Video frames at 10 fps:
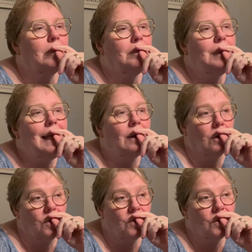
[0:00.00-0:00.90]

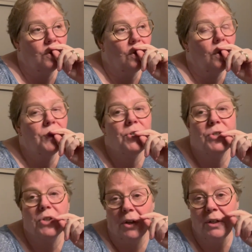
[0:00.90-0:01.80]
because on
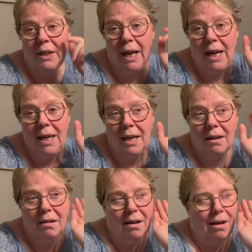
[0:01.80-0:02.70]
Sunday
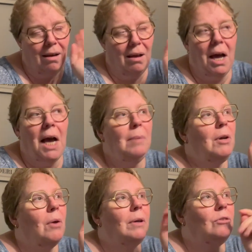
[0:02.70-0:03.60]
I'm
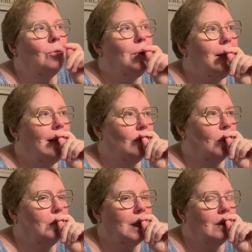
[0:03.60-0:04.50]
going to knit
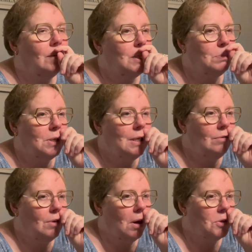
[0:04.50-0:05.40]
on my Christmas
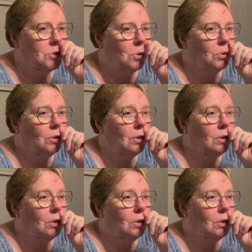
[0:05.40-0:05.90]
Eve cast on